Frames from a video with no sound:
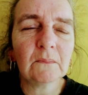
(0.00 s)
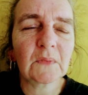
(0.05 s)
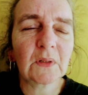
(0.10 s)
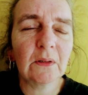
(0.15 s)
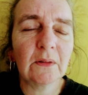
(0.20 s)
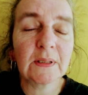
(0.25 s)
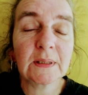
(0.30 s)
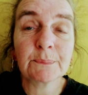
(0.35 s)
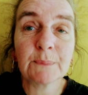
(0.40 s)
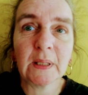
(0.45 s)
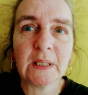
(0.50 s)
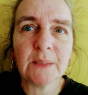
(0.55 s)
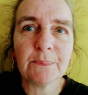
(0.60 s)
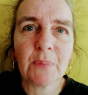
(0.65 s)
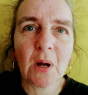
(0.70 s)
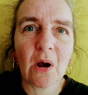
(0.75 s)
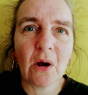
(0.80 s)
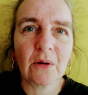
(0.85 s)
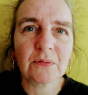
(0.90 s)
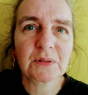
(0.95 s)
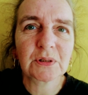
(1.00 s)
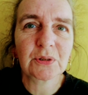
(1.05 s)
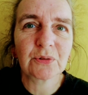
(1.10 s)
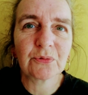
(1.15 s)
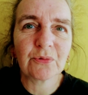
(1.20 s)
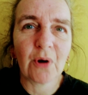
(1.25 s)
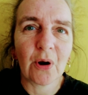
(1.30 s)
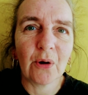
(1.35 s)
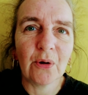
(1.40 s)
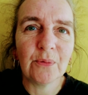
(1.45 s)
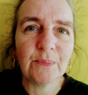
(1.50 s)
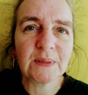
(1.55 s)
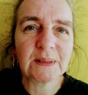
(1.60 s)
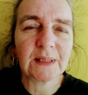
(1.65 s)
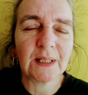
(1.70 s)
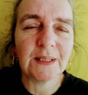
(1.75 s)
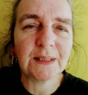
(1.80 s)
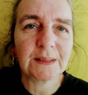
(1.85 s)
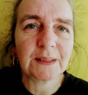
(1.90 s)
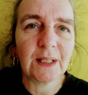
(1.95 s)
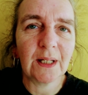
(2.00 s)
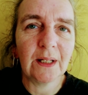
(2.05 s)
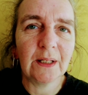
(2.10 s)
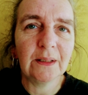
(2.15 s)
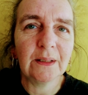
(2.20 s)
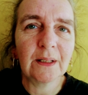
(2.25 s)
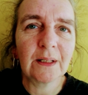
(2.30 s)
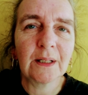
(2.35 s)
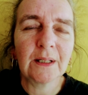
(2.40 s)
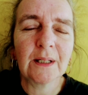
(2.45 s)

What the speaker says: You know, there's many paths to Rome, as they say.